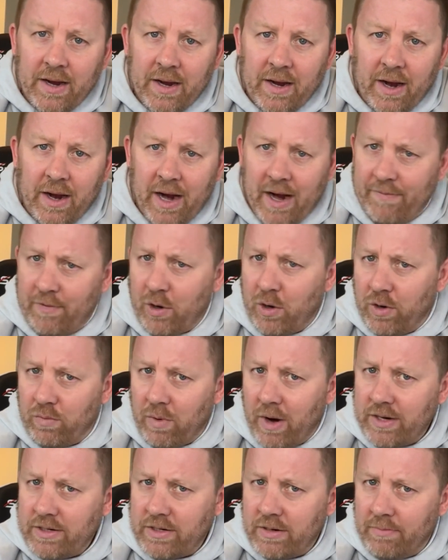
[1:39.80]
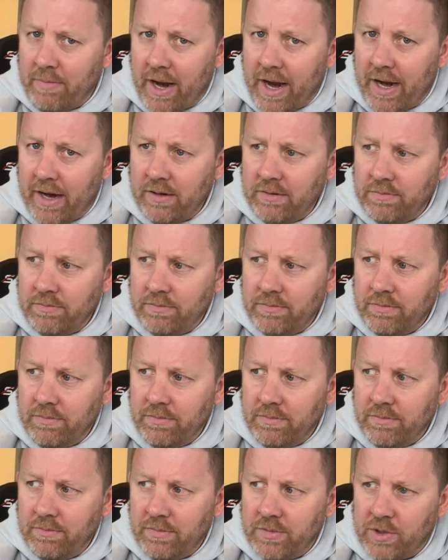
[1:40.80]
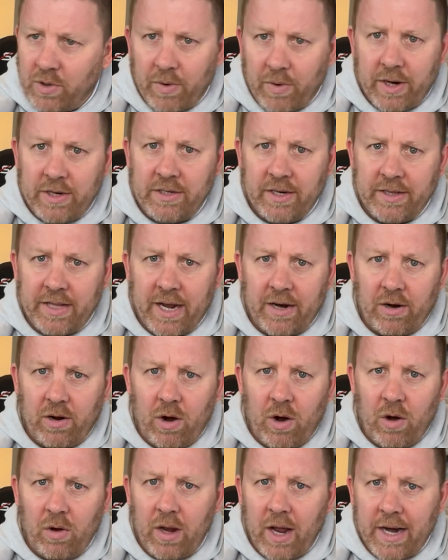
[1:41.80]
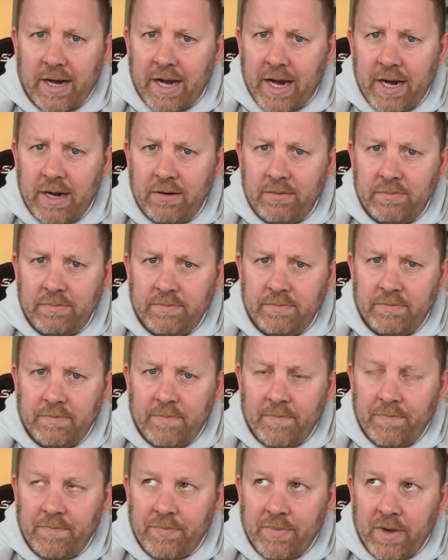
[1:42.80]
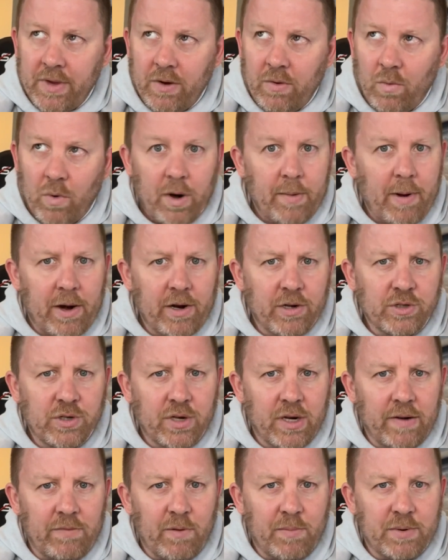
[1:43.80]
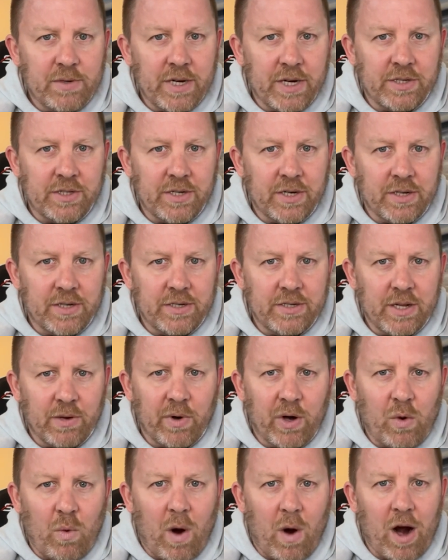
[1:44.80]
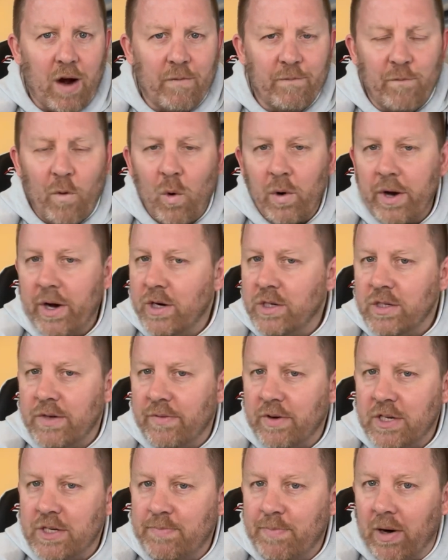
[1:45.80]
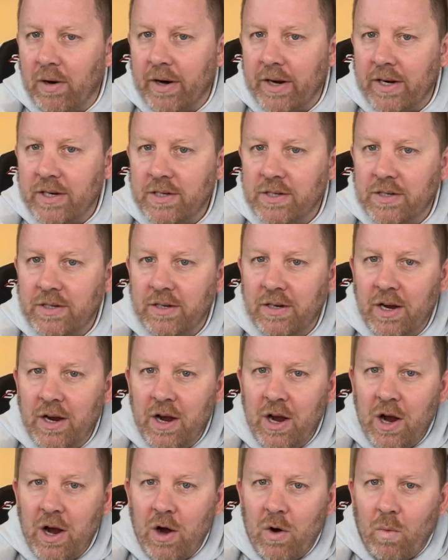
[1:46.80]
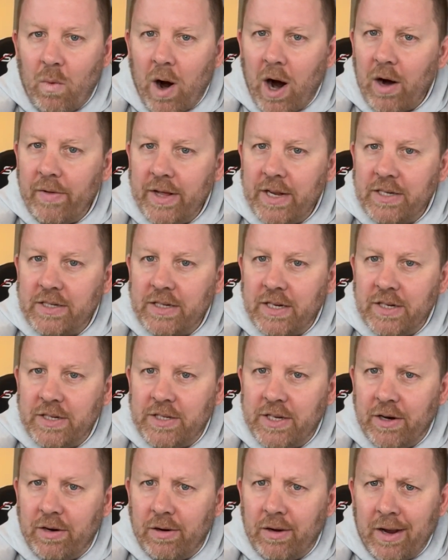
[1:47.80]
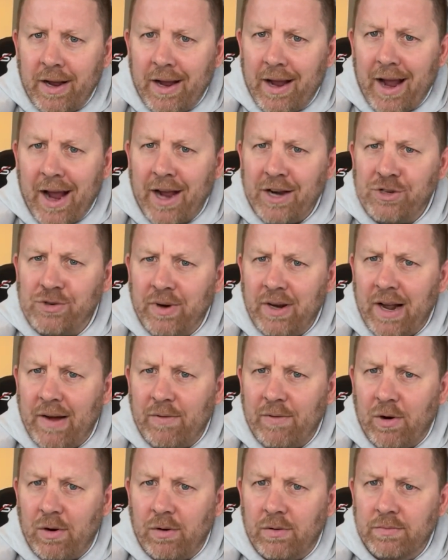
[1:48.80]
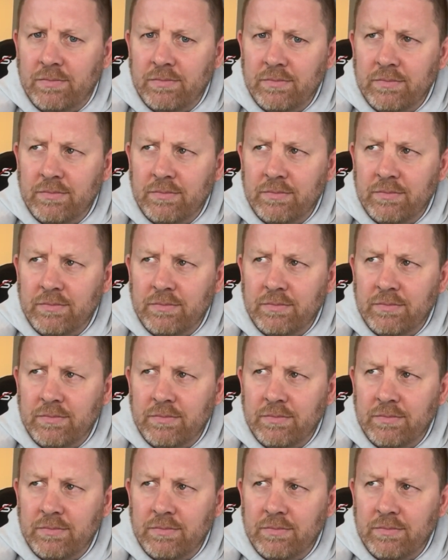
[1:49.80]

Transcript: I have a good resume, so isn't that all I need? What about entry level positions that require four years of experience? Why are these considered entry level?